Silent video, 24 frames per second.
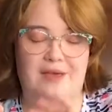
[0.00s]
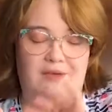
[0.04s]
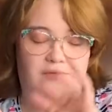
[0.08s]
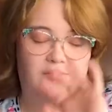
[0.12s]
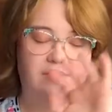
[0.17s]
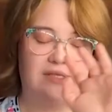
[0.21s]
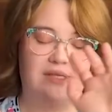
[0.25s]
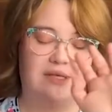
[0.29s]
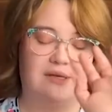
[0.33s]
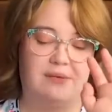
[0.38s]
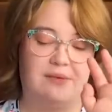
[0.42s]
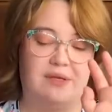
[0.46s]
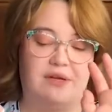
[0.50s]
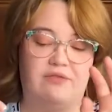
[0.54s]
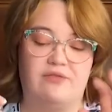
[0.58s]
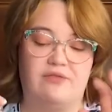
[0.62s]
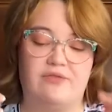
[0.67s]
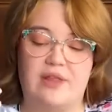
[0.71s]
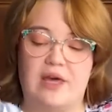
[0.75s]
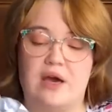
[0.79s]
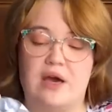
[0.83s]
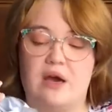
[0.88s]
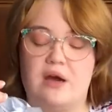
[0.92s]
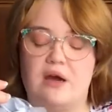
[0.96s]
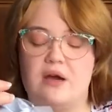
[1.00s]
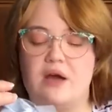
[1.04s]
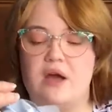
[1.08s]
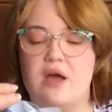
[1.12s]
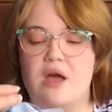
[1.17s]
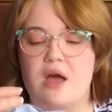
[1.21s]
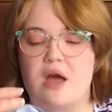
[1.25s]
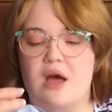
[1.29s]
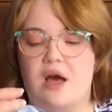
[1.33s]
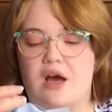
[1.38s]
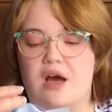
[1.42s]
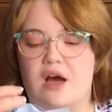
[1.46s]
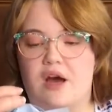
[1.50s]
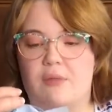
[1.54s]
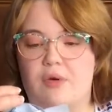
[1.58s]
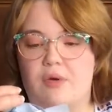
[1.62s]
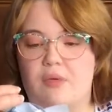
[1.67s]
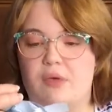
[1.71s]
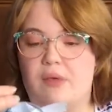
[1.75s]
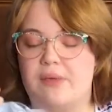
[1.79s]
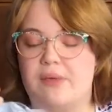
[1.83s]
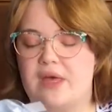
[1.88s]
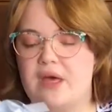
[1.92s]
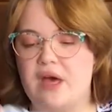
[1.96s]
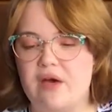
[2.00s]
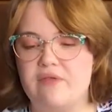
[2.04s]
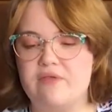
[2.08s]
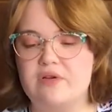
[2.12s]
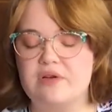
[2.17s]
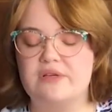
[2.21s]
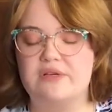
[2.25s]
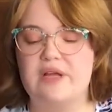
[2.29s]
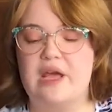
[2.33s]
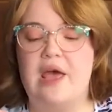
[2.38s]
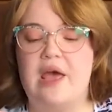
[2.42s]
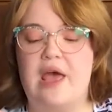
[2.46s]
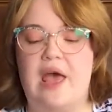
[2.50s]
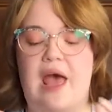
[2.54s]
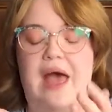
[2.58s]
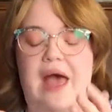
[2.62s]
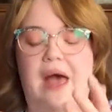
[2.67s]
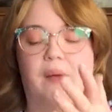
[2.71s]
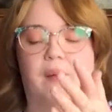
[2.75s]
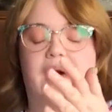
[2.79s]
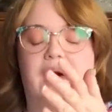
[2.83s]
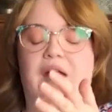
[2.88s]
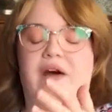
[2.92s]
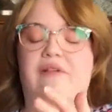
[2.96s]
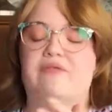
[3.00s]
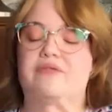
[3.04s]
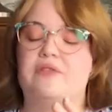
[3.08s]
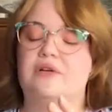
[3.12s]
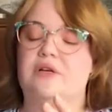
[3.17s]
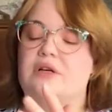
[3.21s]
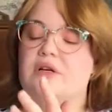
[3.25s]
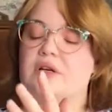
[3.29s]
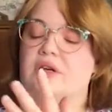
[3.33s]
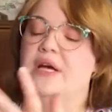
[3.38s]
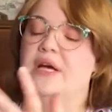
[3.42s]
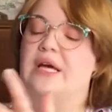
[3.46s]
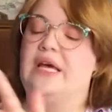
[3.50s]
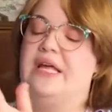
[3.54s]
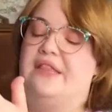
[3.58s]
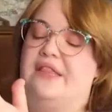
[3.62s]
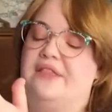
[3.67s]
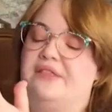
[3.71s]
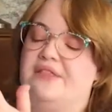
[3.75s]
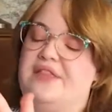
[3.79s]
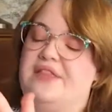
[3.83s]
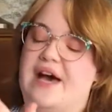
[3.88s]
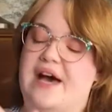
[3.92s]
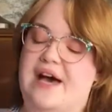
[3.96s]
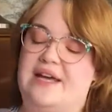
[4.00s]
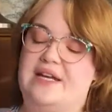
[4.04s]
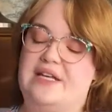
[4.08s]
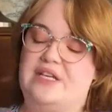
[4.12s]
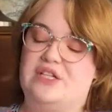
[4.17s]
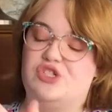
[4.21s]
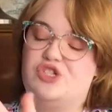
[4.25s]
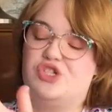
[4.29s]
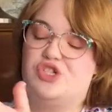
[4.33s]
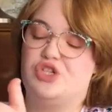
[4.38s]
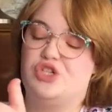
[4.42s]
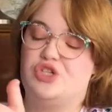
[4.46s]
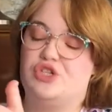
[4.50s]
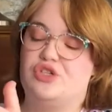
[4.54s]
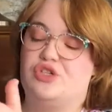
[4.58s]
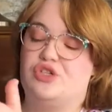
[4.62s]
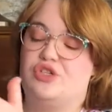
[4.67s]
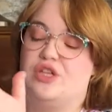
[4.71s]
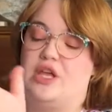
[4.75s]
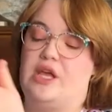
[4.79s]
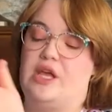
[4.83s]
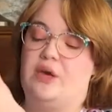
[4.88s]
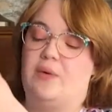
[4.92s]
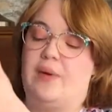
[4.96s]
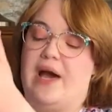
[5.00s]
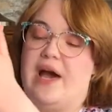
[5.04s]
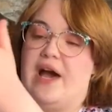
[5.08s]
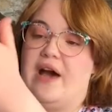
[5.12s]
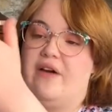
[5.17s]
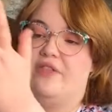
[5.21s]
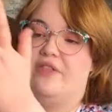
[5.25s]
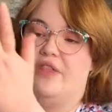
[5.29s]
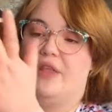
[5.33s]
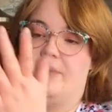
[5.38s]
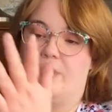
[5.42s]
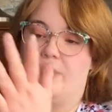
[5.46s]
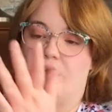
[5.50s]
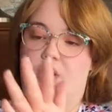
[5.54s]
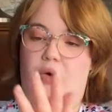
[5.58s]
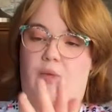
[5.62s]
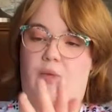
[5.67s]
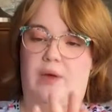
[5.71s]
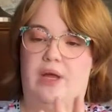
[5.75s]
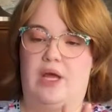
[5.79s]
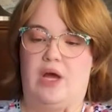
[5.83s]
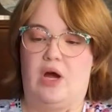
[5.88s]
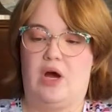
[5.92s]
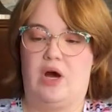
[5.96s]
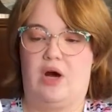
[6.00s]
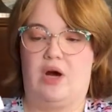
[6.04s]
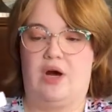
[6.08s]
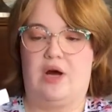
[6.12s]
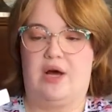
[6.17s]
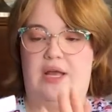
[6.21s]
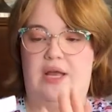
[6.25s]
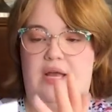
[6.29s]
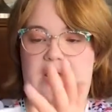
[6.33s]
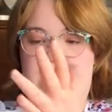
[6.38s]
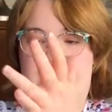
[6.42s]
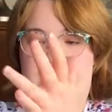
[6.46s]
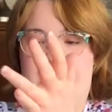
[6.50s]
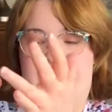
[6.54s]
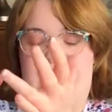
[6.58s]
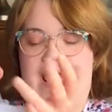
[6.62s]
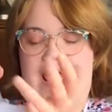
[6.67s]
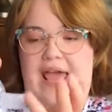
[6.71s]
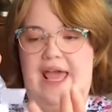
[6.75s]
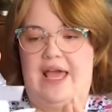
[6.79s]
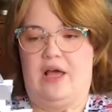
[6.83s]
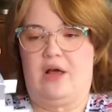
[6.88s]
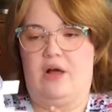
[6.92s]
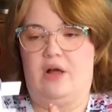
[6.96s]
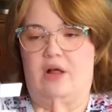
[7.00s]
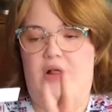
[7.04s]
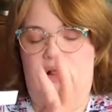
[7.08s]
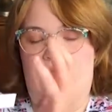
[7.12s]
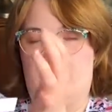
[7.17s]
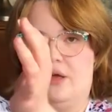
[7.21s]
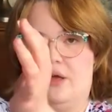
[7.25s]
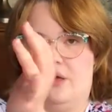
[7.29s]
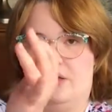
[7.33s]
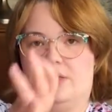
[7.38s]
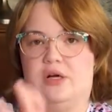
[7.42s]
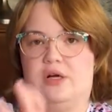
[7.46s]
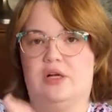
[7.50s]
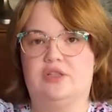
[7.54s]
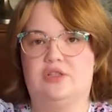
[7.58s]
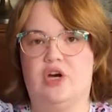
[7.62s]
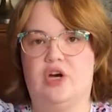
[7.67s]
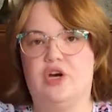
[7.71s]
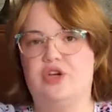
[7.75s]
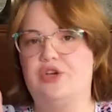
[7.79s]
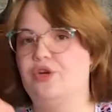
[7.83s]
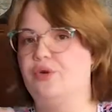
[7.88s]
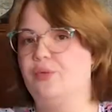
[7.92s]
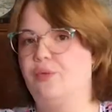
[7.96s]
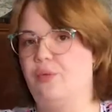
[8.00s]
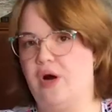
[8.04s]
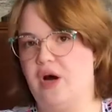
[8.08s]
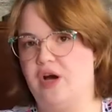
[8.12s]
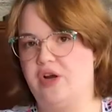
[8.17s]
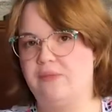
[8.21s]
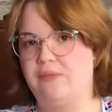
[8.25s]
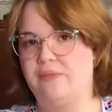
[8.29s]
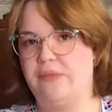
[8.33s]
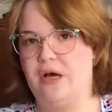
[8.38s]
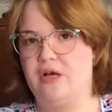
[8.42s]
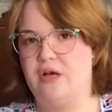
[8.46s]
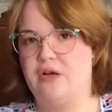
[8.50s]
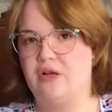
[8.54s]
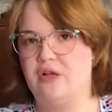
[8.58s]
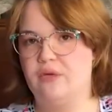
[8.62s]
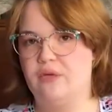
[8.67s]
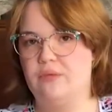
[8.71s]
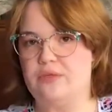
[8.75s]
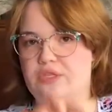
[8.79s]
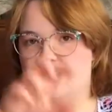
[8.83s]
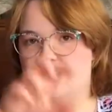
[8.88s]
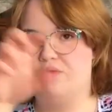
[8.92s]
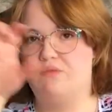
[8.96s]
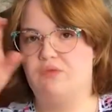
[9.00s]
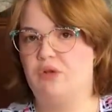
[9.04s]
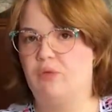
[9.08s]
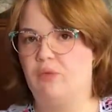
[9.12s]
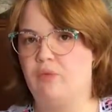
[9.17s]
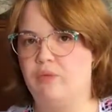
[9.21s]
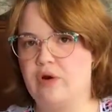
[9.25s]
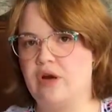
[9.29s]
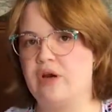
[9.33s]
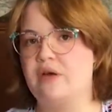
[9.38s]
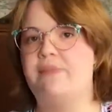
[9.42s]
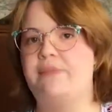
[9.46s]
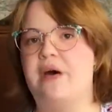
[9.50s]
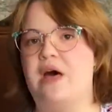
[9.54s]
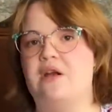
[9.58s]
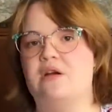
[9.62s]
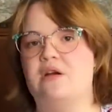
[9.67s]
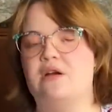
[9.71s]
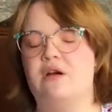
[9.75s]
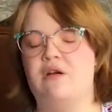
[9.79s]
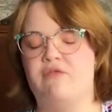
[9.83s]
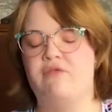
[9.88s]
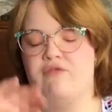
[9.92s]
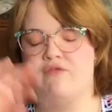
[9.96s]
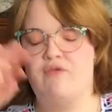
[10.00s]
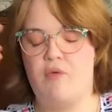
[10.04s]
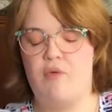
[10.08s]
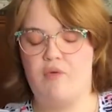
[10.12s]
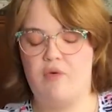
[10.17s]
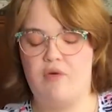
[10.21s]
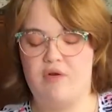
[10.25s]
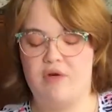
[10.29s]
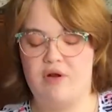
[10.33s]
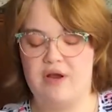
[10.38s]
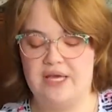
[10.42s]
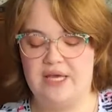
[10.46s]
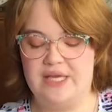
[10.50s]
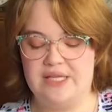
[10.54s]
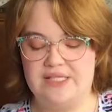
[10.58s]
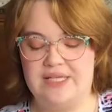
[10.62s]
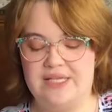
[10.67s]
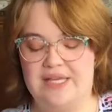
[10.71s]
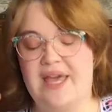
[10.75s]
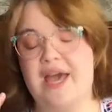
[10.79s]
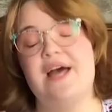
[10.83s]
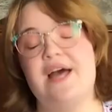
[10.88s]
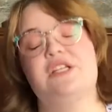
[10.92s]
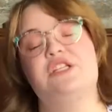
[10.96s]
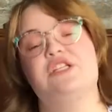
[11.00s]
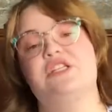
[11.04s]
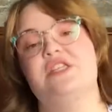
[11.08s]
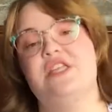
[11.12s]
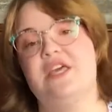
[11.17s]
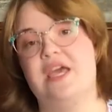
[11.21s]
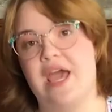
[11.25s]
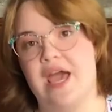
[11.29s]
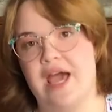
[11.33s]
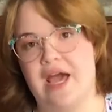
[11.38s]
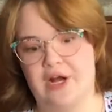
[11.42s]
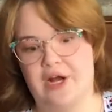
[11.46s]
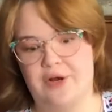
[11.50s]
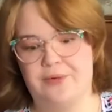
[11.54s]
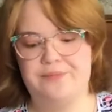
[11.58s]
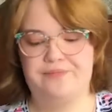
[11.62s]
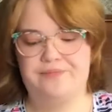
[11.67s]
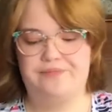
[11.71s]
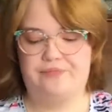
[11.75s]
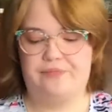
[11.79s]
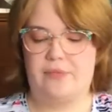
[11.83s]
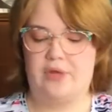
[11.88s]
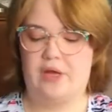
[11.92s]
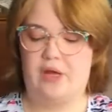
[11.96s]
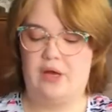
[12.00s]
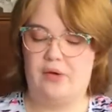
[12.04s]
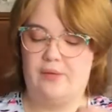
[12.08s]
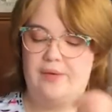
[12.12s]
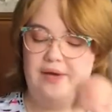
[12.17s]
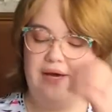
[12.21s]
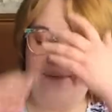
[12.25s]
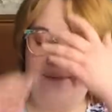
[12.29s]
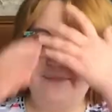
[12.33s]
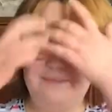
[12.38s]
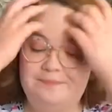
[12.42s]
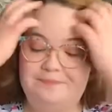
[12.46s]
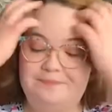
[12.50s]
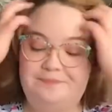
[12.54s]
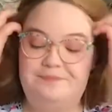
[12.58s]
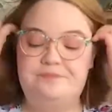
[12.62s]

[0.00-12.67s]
gives it a bit of flair. It will be covered. However, that ensures that you have them going on an angle along your water bottle, which will work better for it to catch the air. Okay?